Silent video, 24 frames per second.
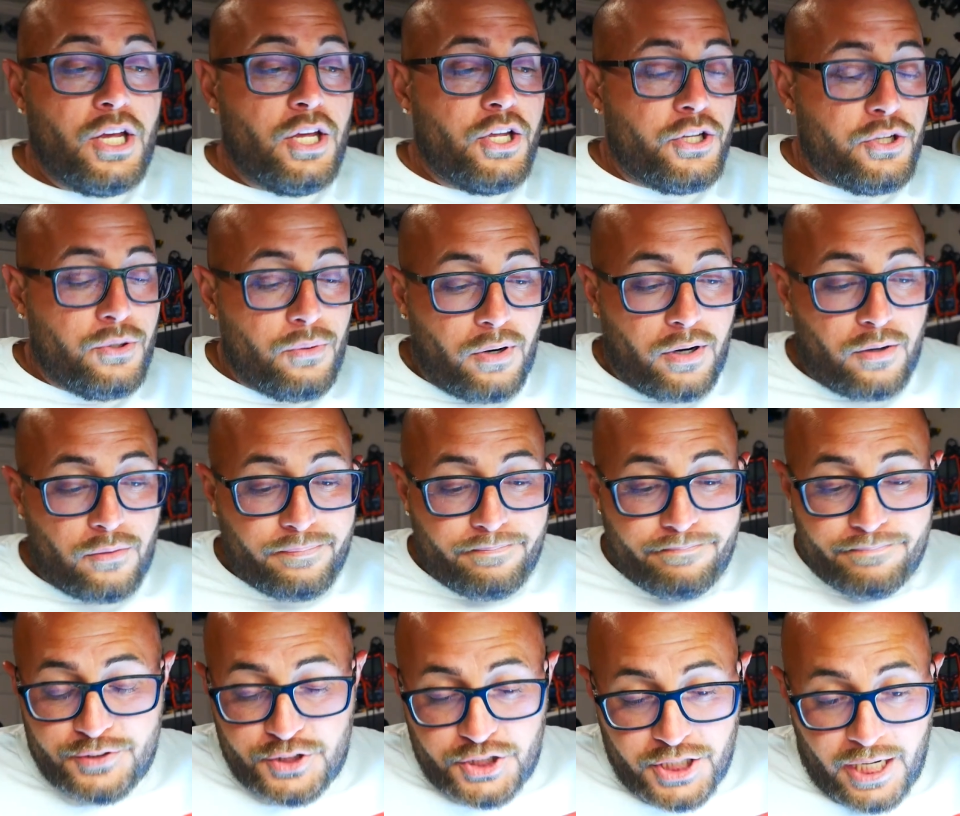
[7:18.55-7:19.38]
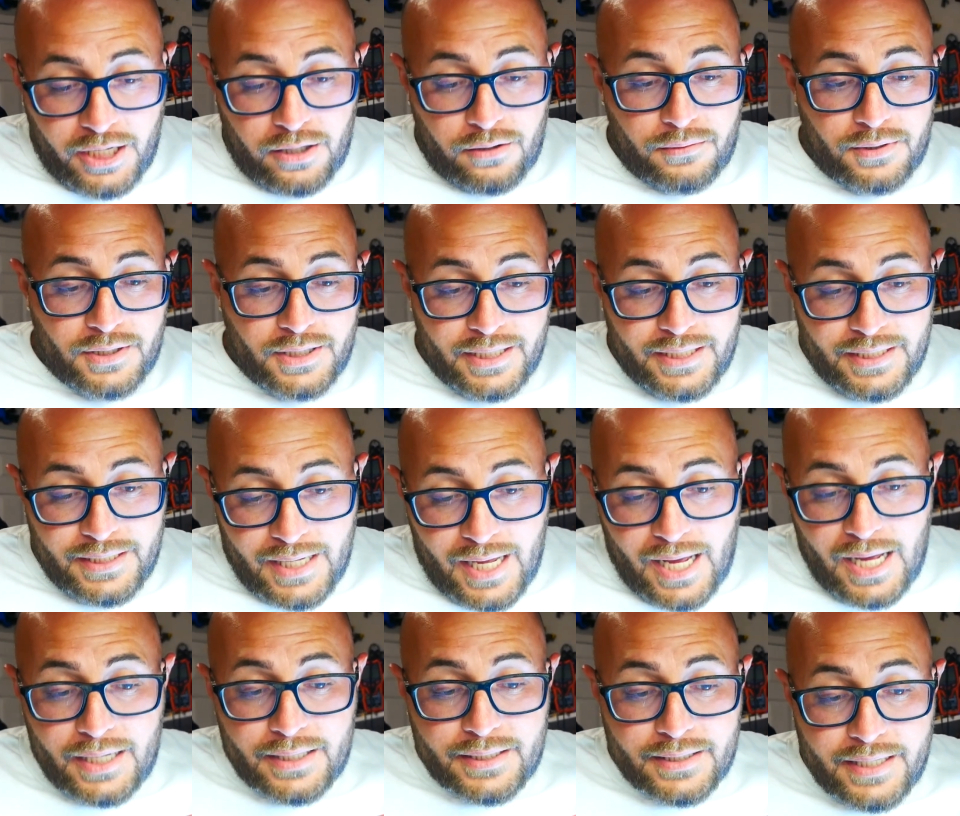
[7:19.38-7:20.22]
You are generally
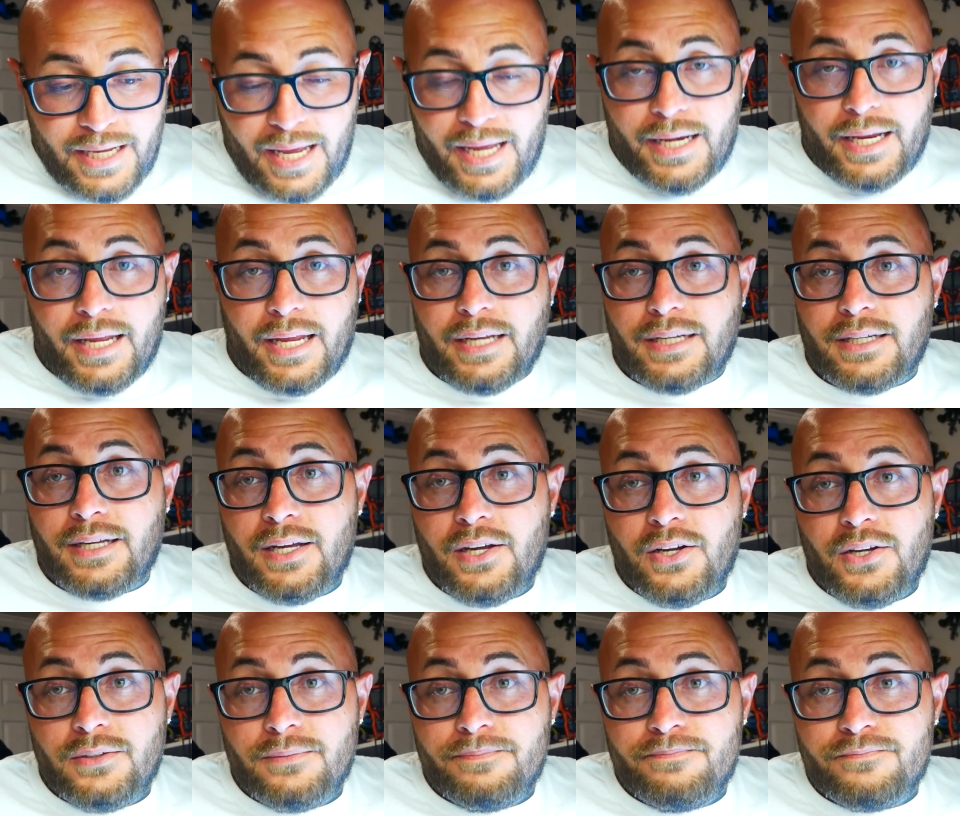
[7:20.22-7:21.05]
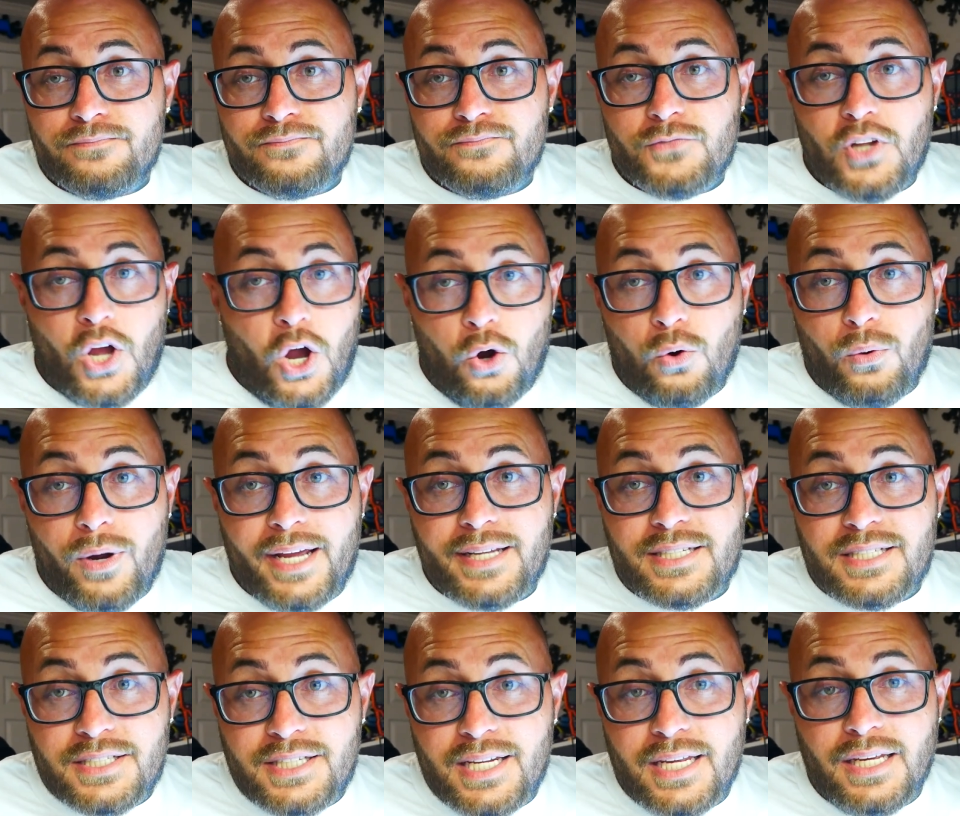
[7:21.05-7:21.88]
not getting
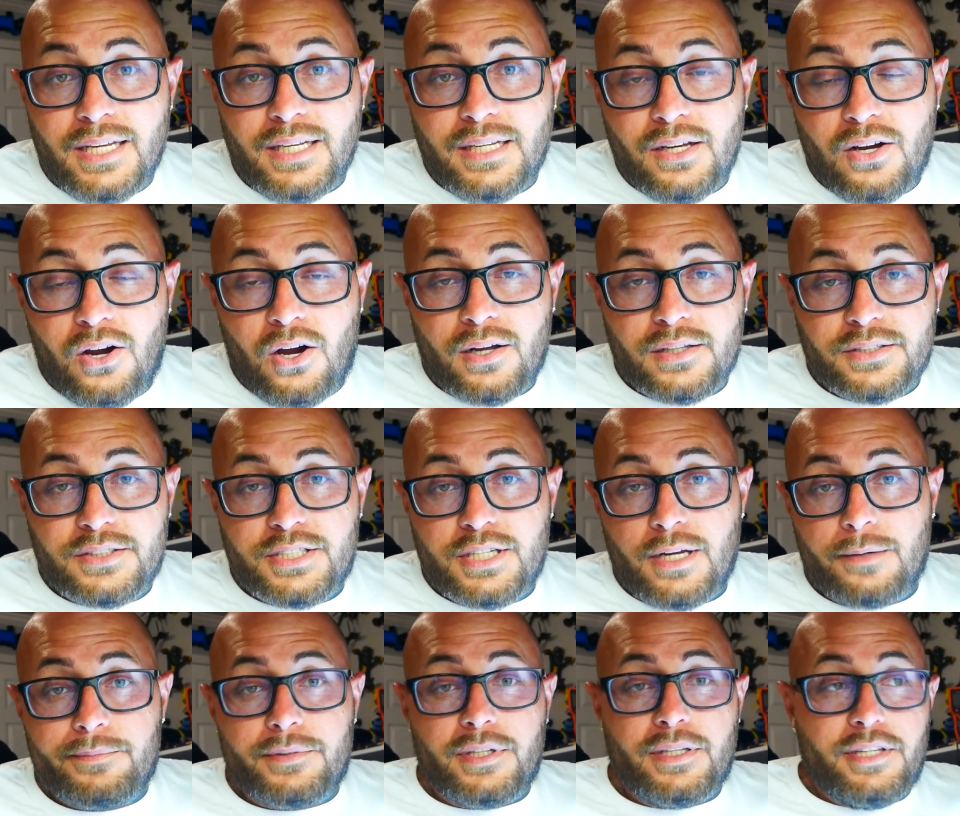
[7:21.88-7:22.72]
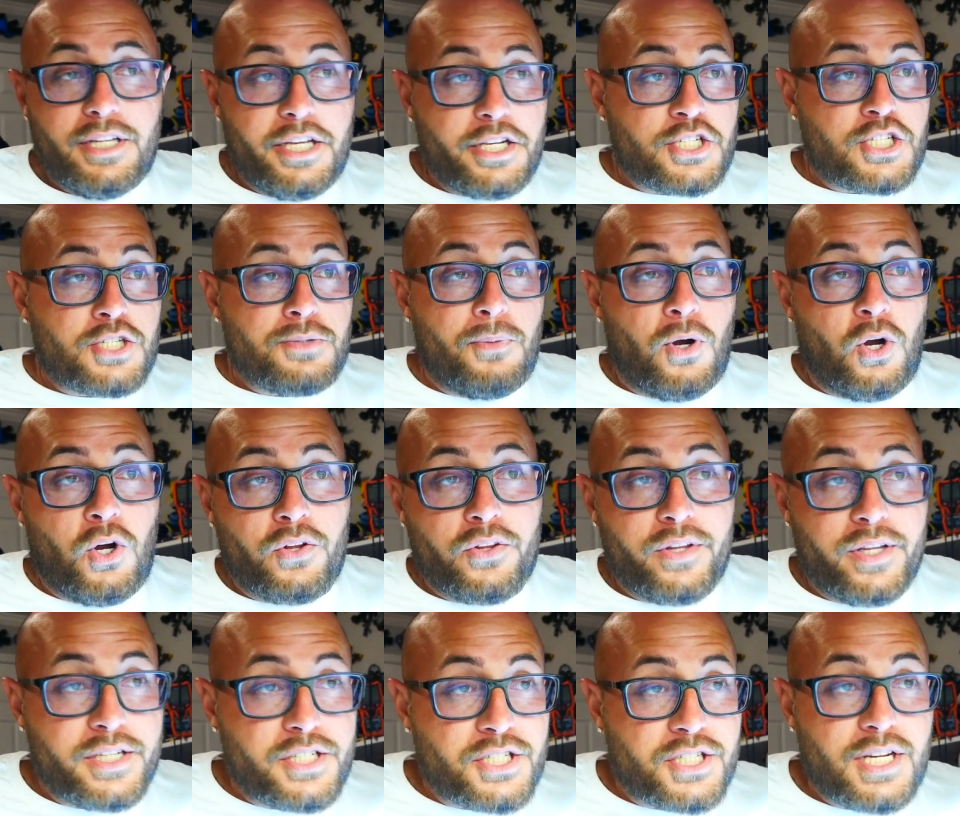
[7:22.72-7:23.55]
OSD on something this small,
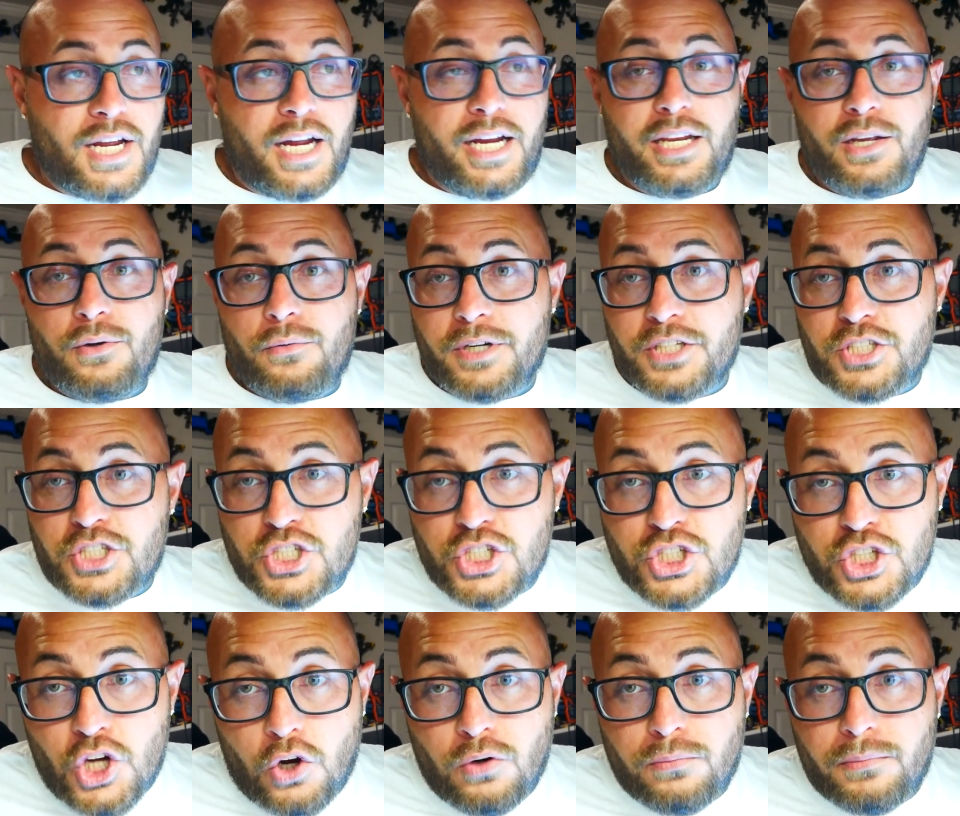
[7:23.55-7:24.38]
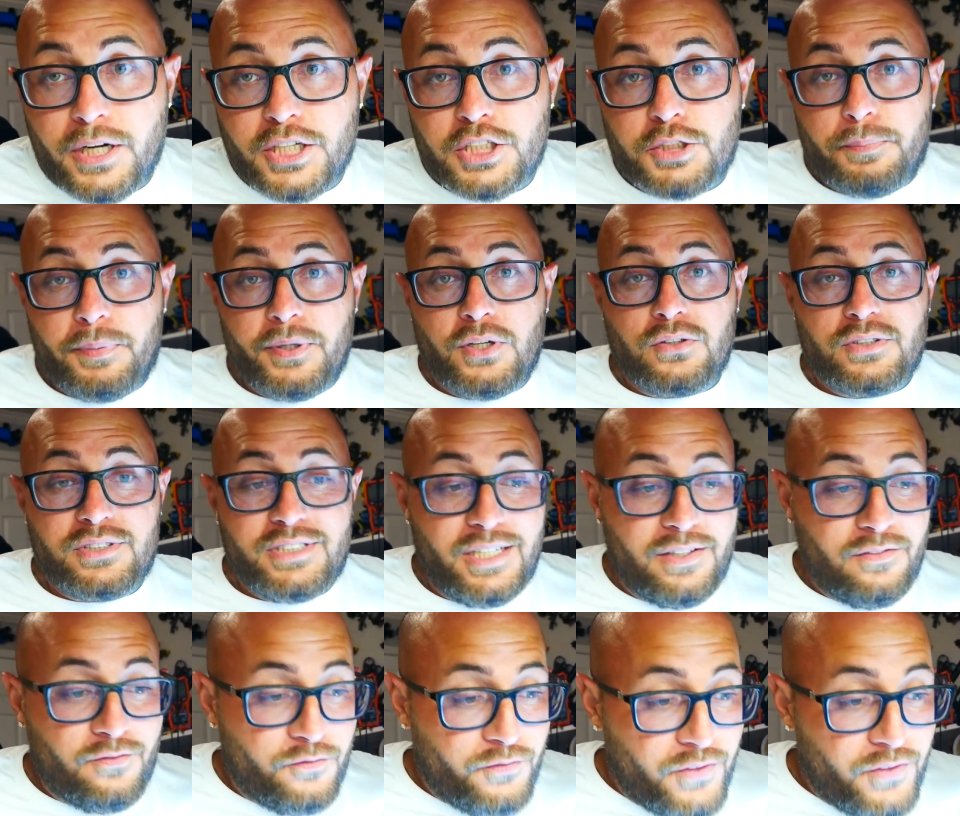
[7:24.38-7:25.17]
this tiny, with so much built in.